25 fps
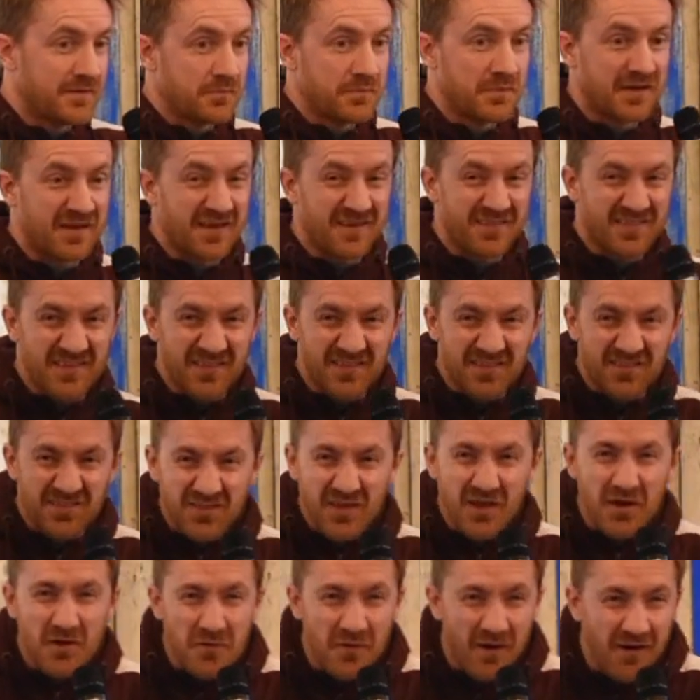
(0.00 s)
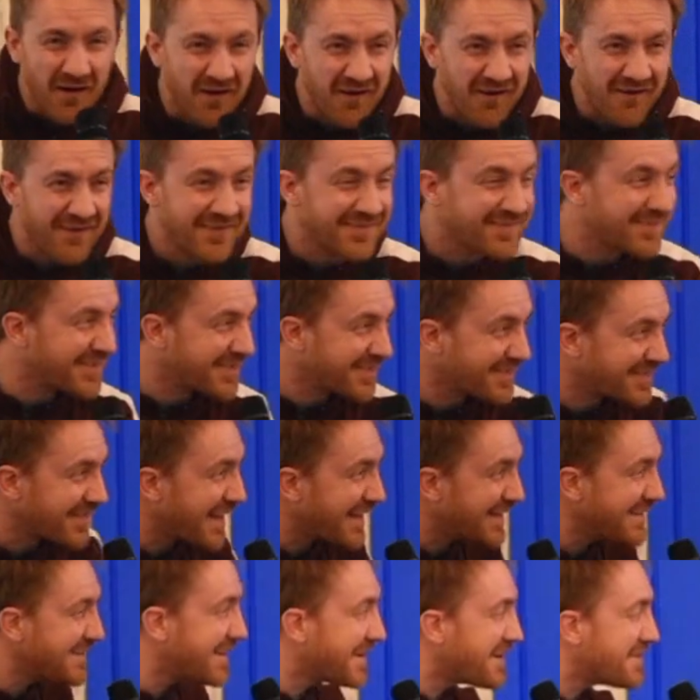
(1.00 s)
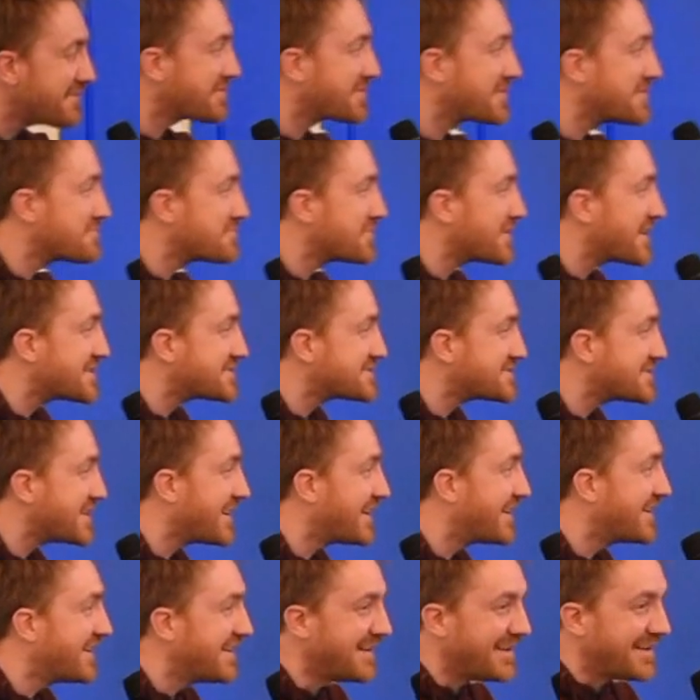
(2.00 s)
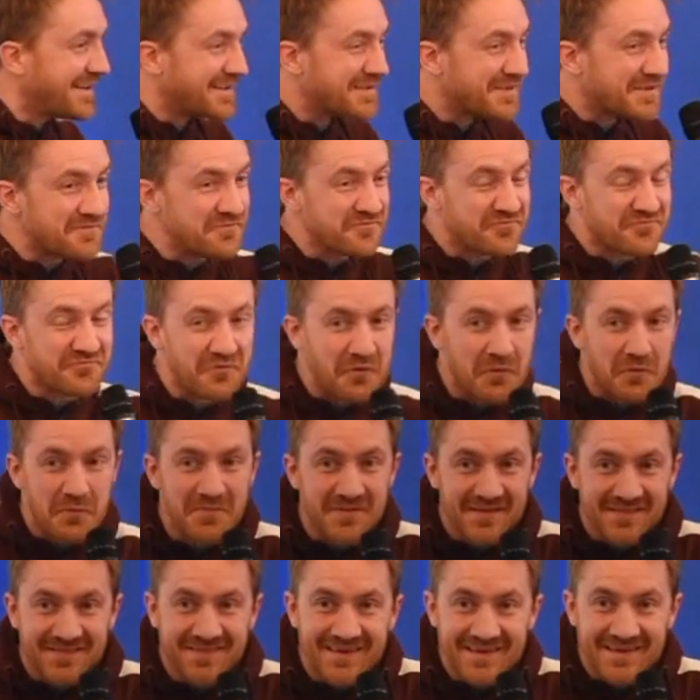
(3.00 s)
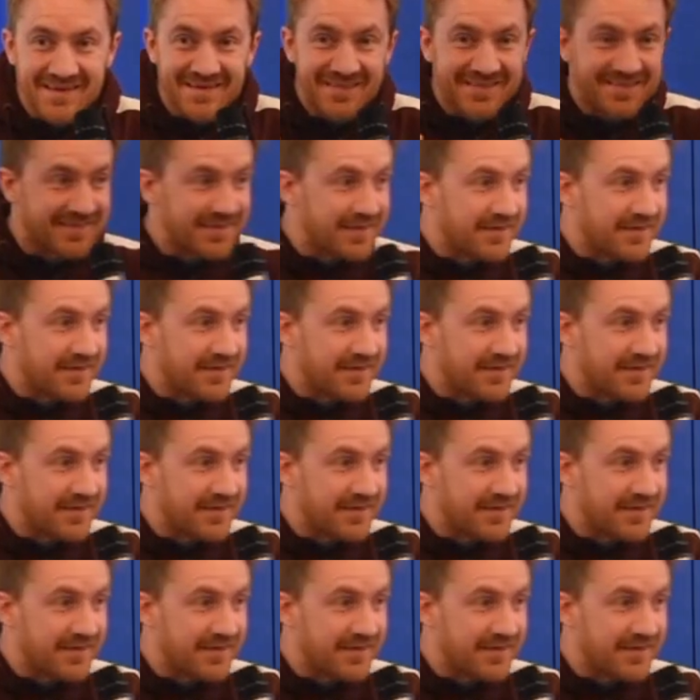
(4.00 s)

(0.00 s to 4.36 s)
Because it's so hard to stand up to pressure and conformity is,